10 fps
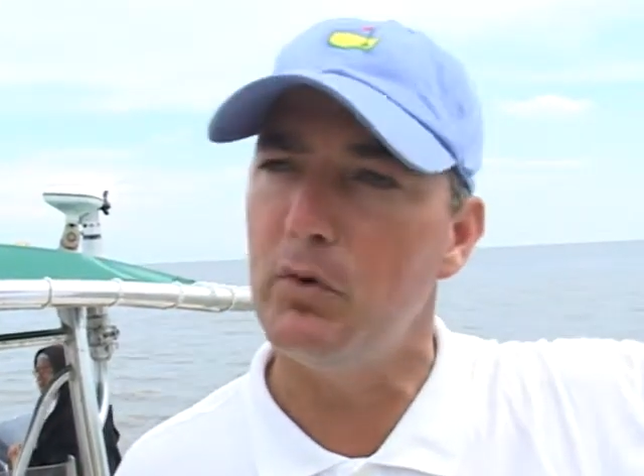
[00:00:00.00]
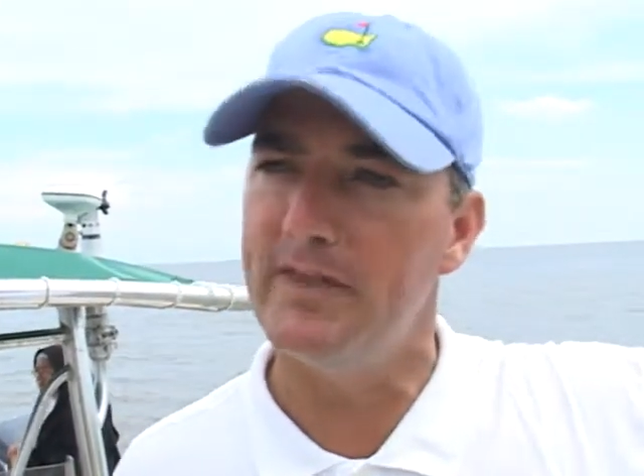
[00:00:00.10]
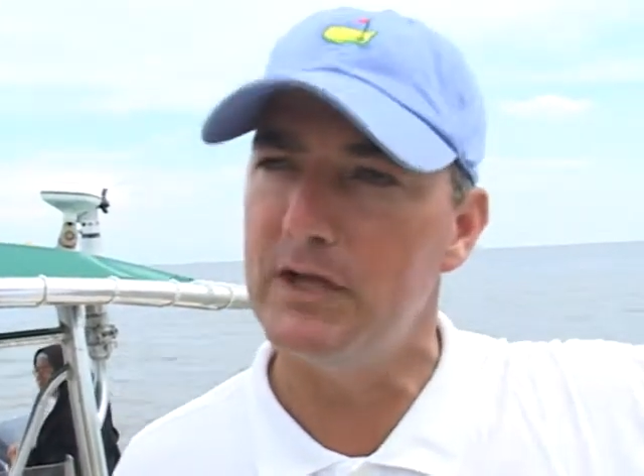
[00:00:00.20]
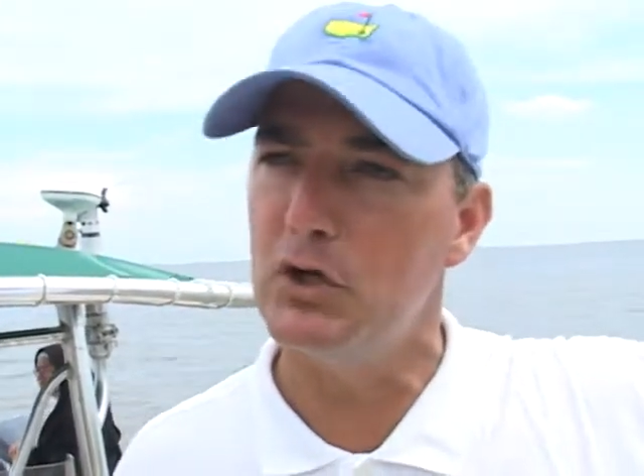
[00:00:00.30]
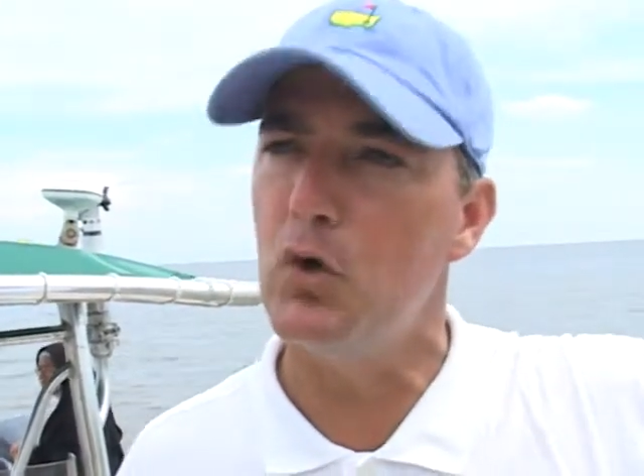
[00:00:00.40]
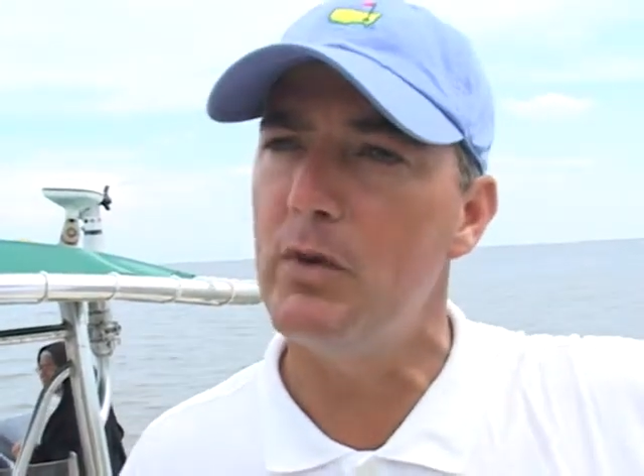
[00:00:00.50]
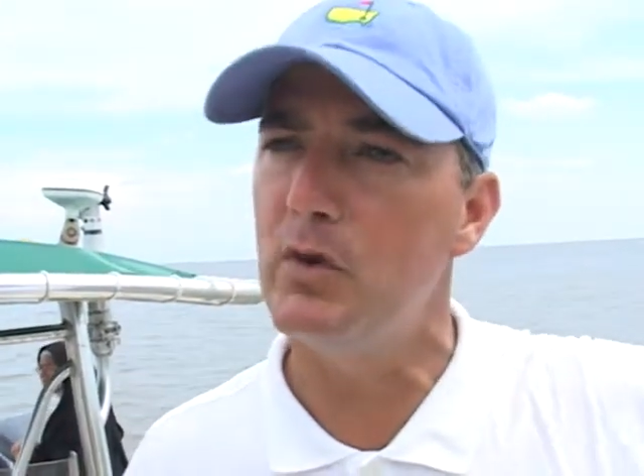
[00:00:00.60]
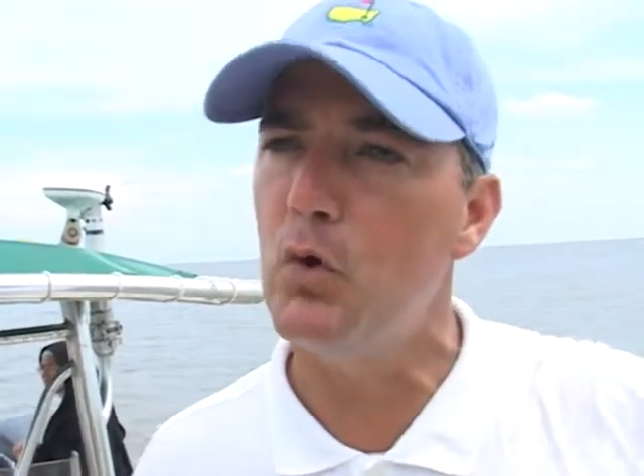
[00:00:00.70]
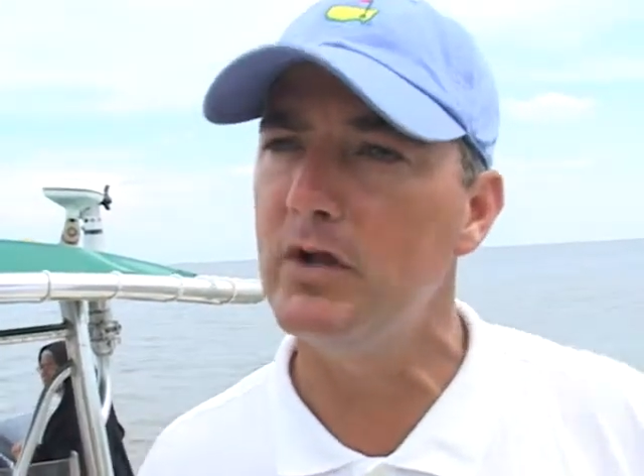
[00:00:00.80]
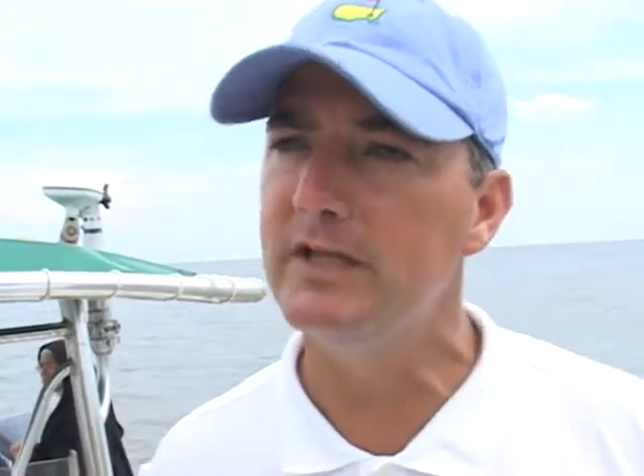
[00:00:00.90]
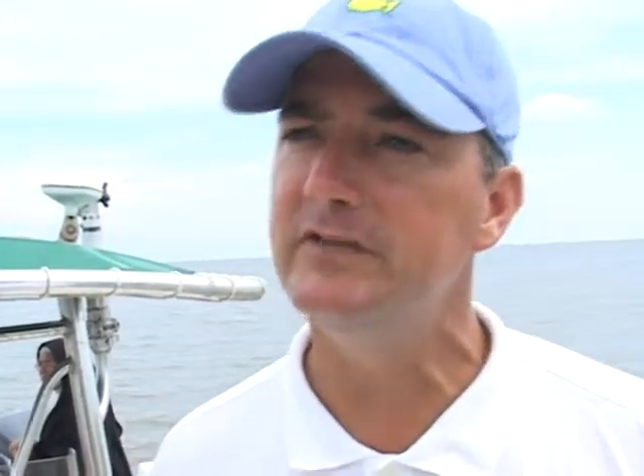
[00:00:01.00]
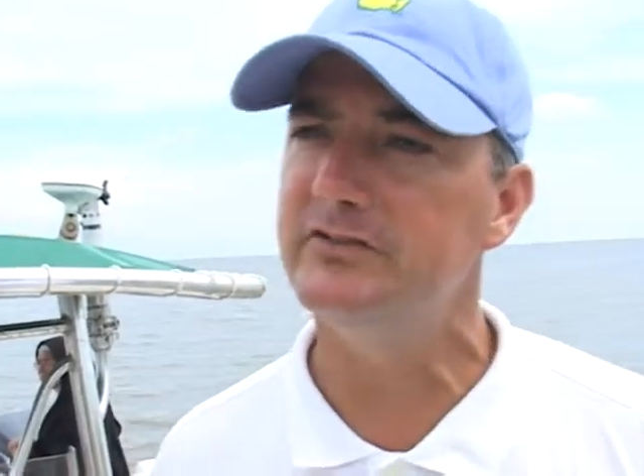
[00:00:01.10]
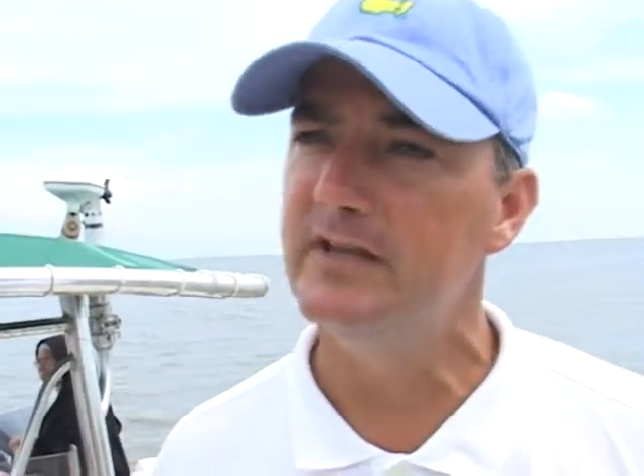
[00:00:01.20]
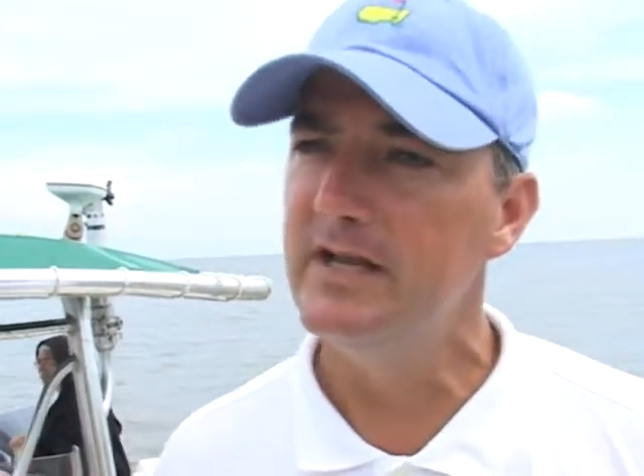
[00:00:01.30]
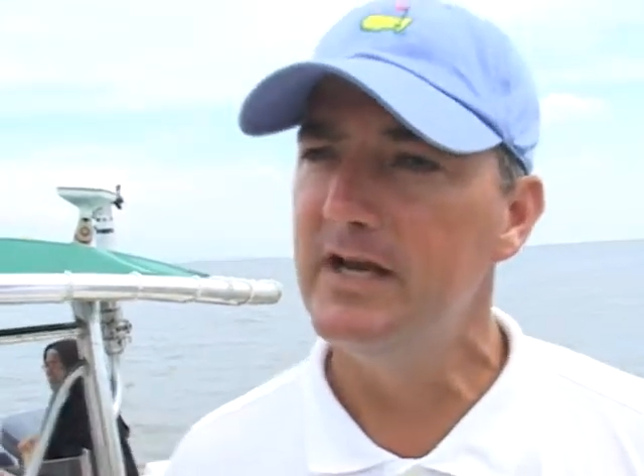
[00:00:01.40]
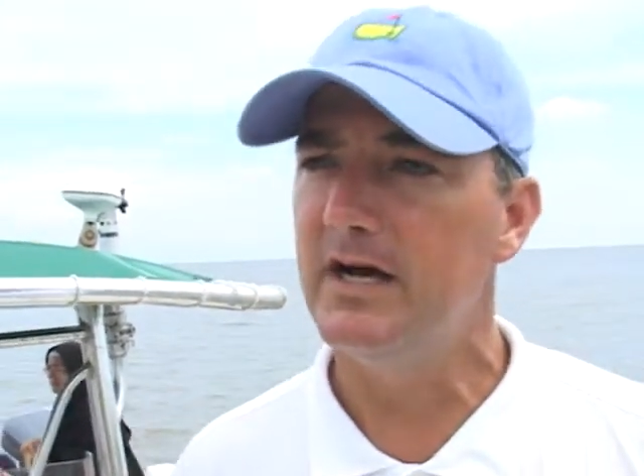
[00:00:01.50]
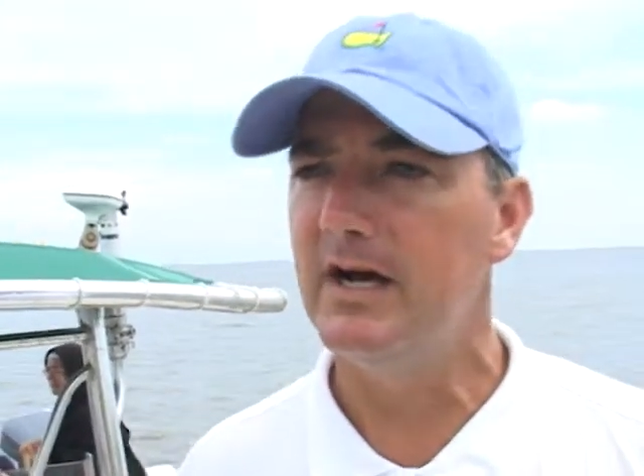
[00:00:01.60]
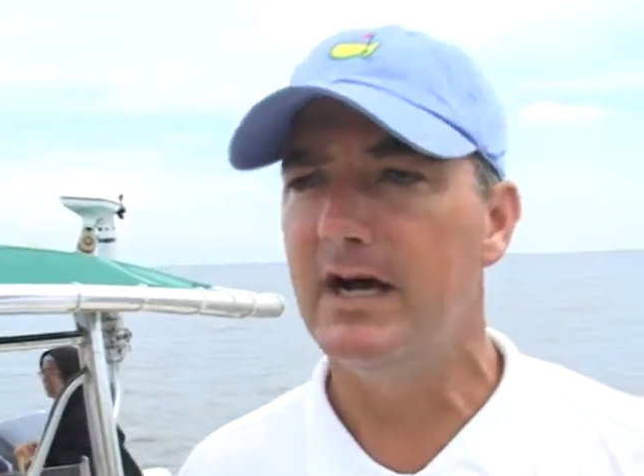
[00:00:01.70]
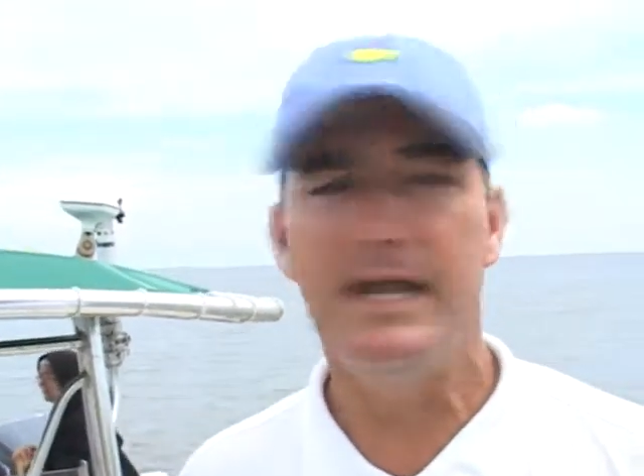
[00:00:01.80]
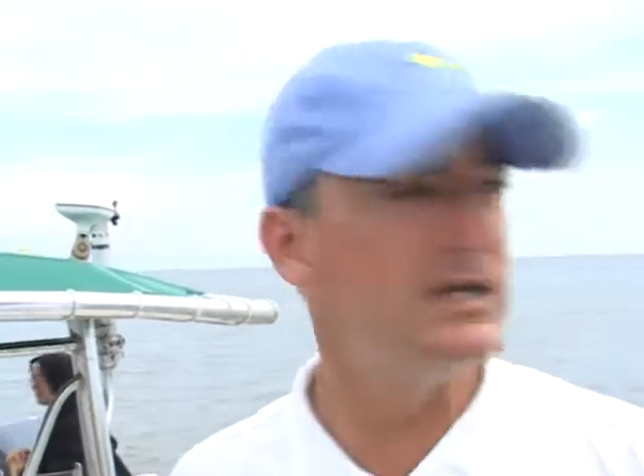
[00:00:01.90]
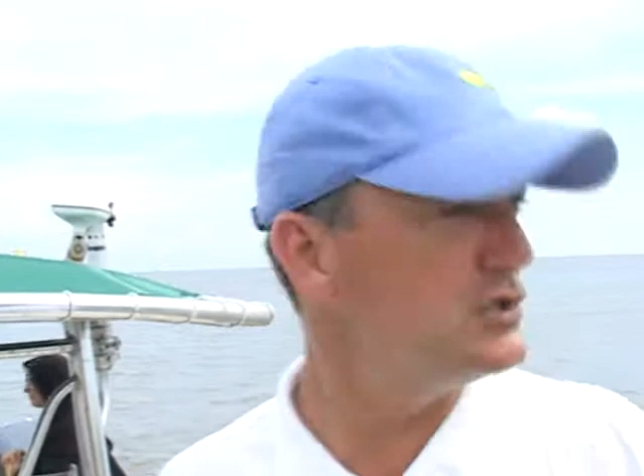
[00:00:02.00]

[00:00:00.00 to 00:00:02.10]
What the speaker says: They can go where the oil is, and